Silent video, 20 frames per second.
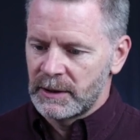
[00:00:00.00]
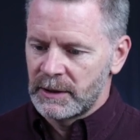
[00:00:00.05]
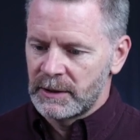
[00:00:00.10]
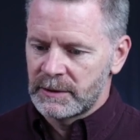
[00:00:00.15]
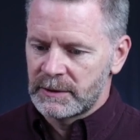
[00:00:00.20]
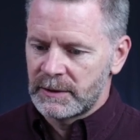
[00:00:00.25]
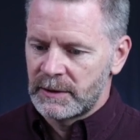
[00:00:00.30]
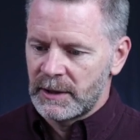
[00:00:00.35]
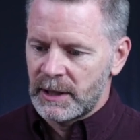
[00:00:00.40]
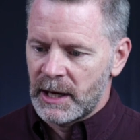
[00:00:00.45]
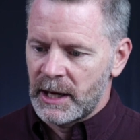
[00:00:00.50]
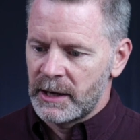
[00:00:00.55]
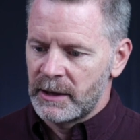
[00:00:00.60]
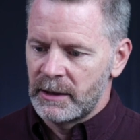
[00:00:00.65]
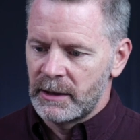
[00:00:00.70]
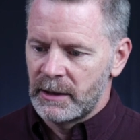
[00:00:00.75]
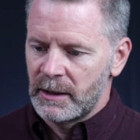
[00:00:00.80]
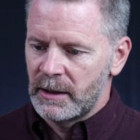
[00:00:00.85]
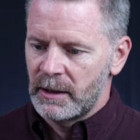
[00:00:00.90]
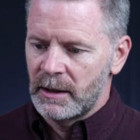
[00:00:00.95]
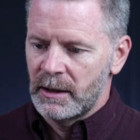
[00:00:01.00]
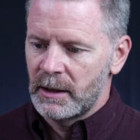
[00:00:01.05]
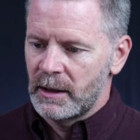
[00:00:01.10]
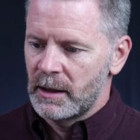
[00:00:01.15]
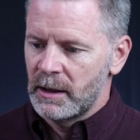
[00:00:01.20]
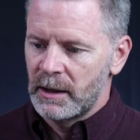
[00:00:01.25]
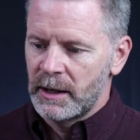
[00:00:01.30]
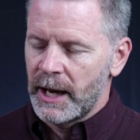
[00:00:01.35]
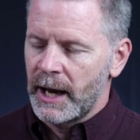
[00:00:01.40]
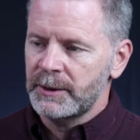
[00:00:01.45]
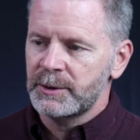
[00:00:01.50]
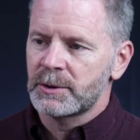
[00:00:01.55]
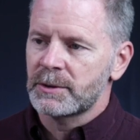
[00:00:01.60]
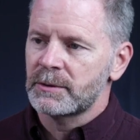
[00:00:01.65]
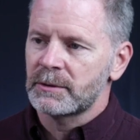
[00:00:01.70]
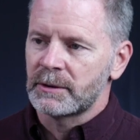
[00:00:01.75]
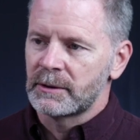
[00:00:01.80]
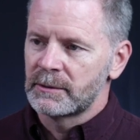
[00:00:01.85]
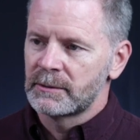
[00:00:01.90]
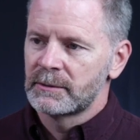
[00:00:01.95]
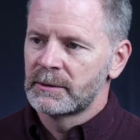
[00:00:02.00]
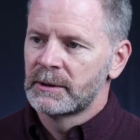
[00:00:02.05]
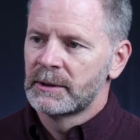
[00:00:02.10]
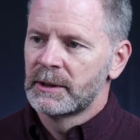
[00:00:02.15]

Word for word: is not natural.